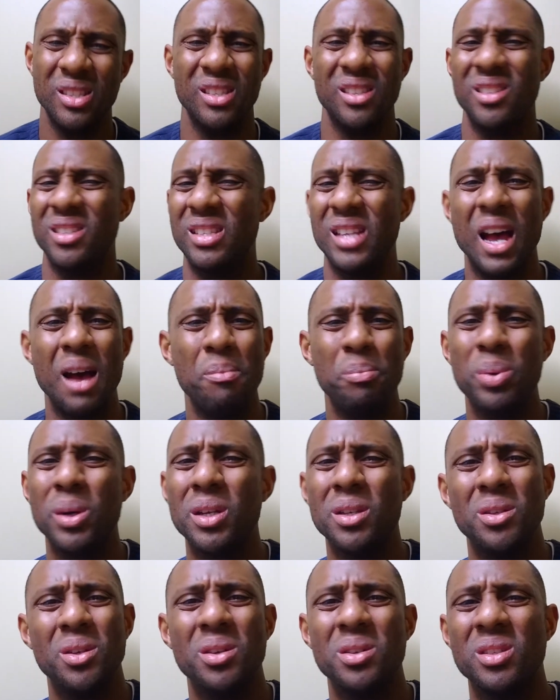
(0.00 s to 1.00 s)
Stop
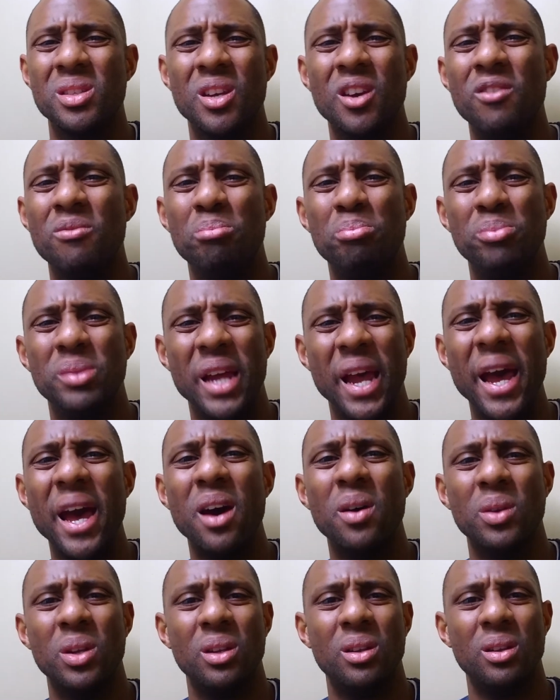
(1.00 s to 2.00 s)
putting yourself
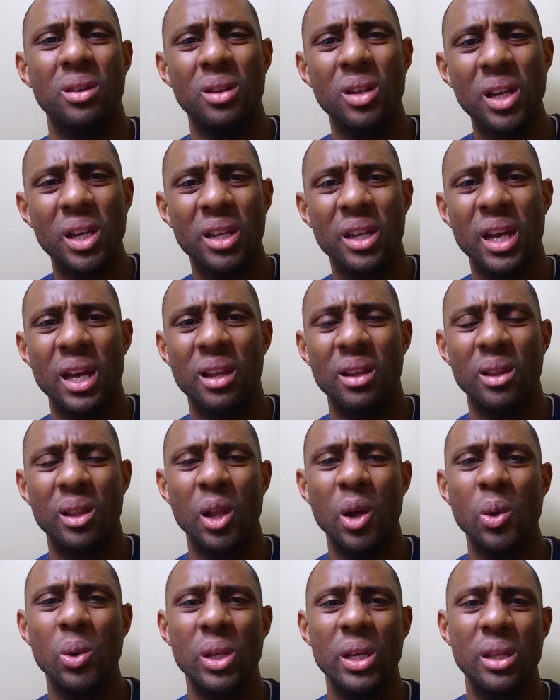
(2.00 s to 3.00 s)
down and looking at
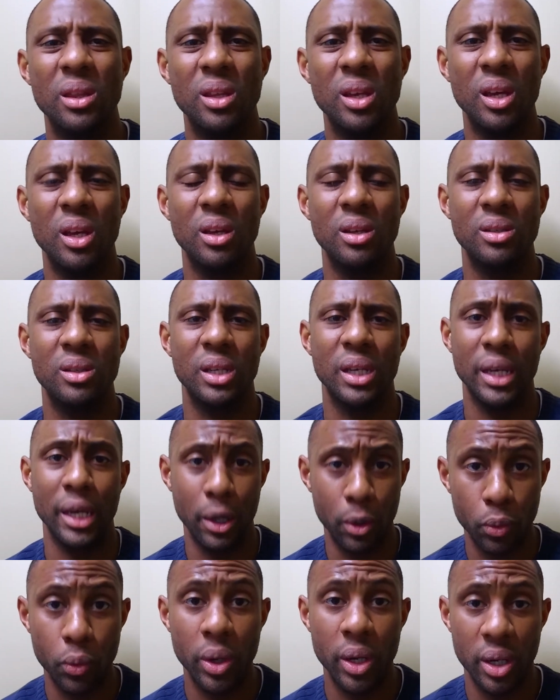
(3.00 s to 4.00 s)
lowly things.
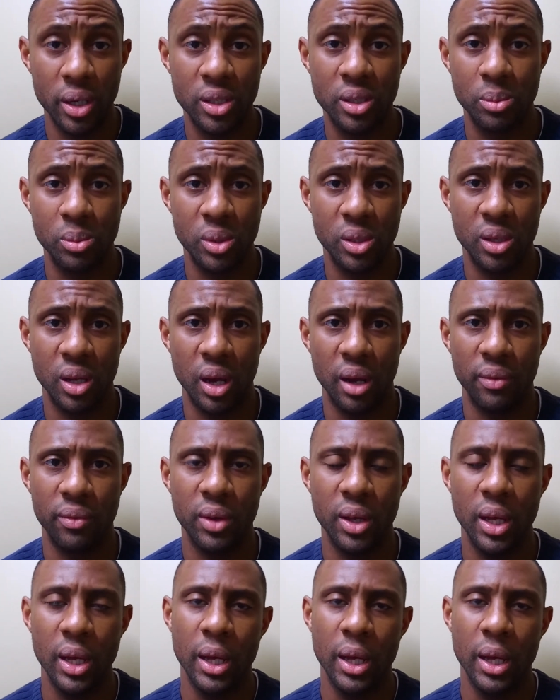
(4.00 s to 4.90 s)
Get rid of some stuff.